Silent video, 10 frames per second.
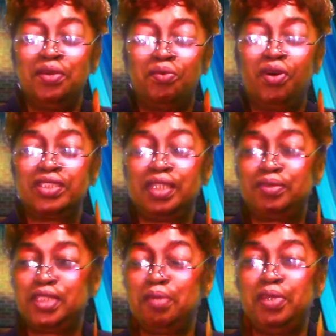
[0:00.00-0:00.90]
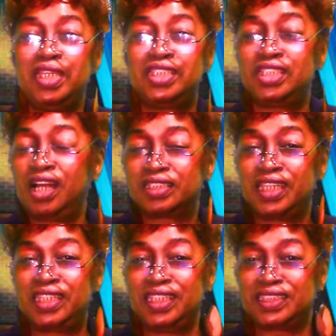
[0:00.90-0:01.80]
walks up to them, and they're shocked,
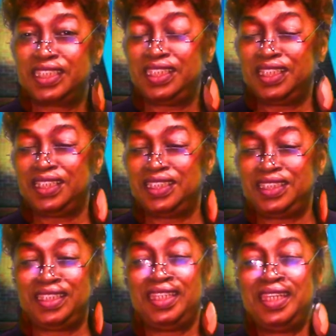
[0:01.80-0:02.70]
they can't say nothing.